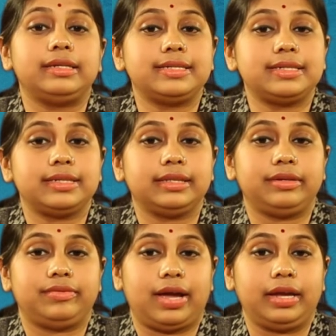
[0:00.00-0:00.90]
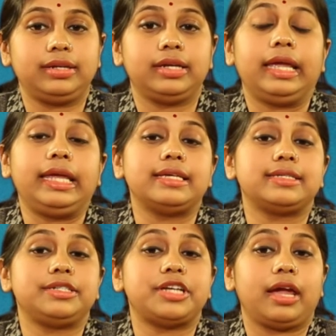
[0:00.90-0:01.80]
digital divide is
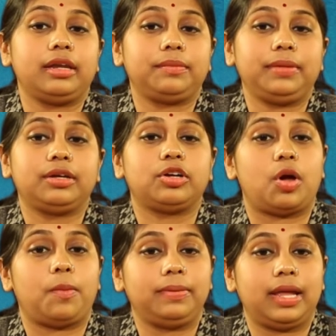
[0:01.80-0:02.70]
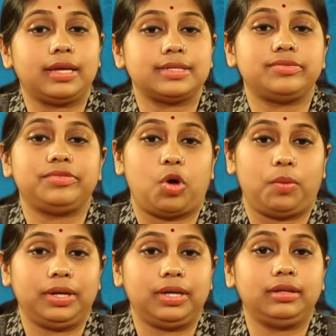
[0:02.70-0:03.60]
a dynamic, complex
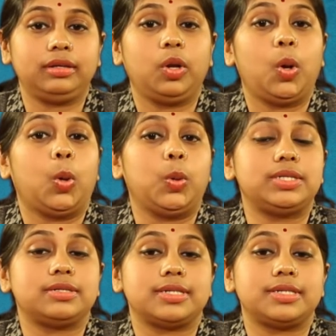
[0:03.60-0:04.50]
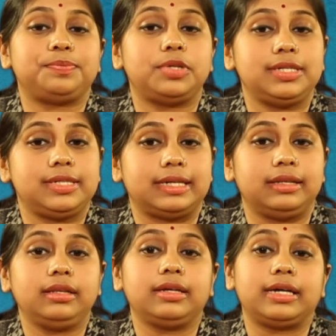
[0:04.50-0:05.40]
phenomenon which has
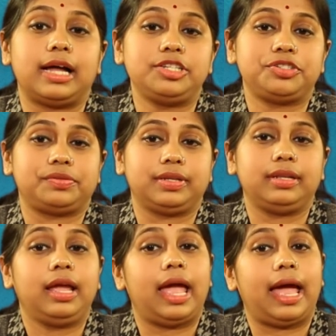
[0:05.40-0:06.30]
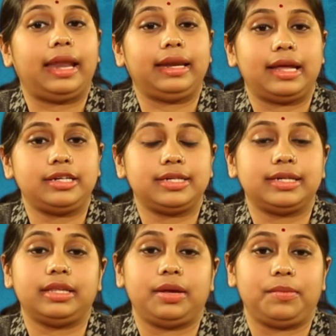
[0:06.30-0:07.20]
political, cultural and
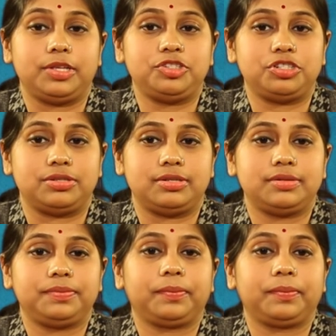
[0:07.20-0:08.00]
ethical dimensions.